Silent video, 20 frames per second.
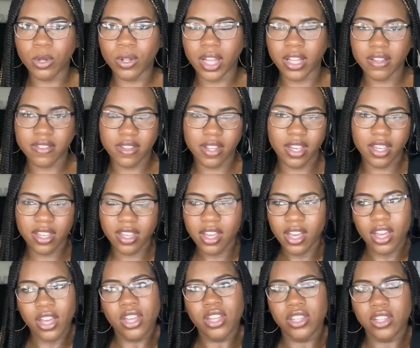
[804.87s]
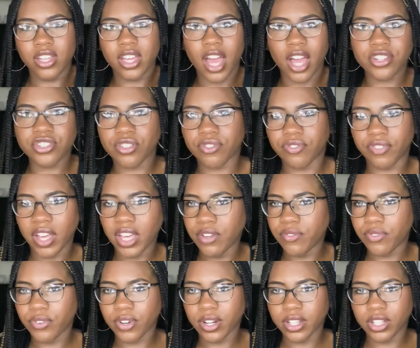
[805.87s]
Like, say you got your
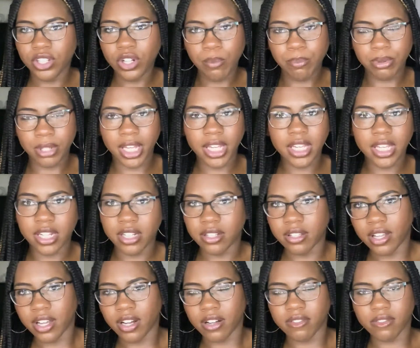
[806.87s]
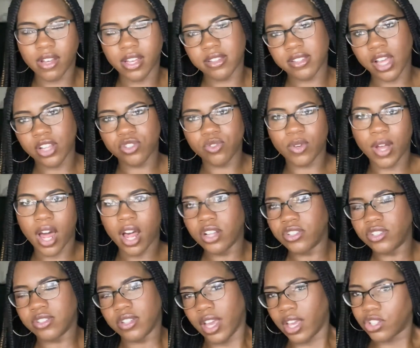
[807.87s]
favorite, you know, blanket in there, like that you kind of
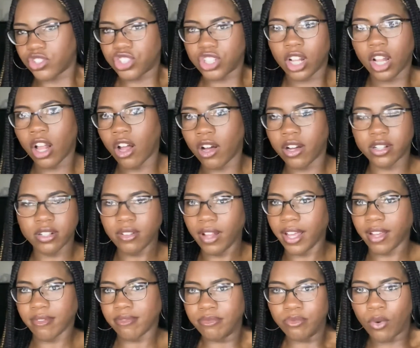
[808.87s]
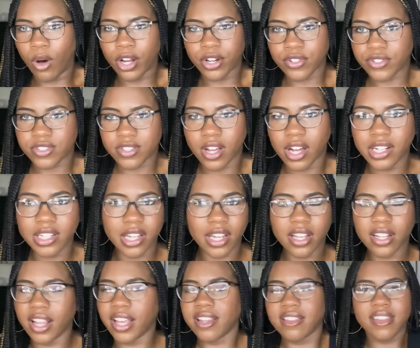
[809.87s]
just like chill on like while you're studying,
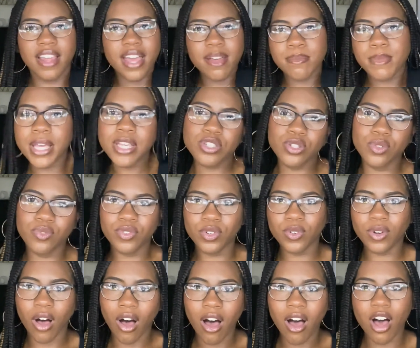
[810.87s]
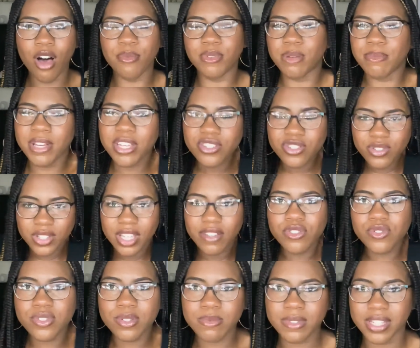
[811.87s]
like that makes you feel calm, gives
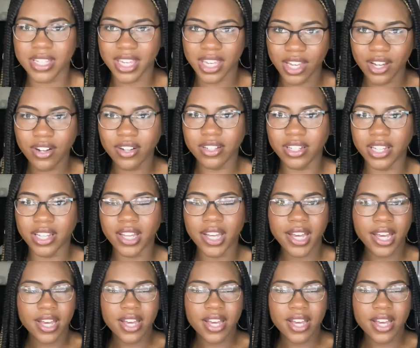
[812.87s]
you some security.